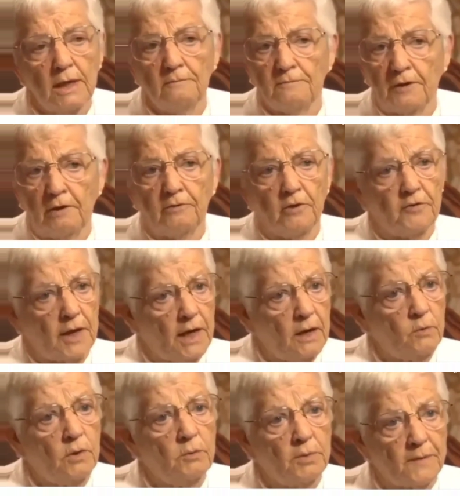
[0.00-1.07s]
in favor of
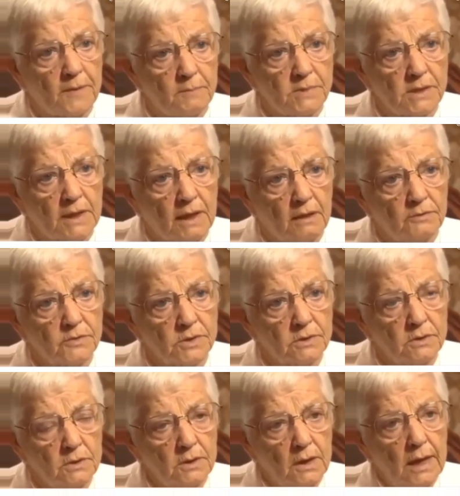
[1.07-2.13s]
anyone but
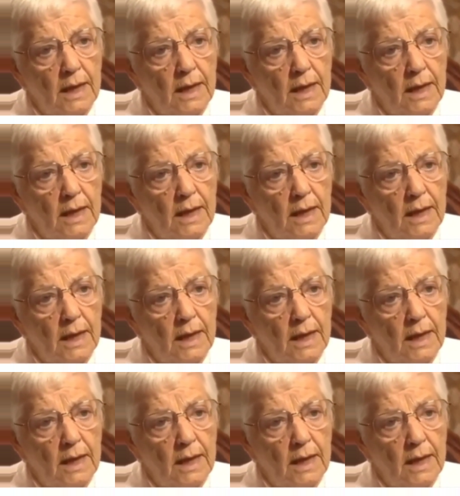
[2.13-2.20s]
themselves.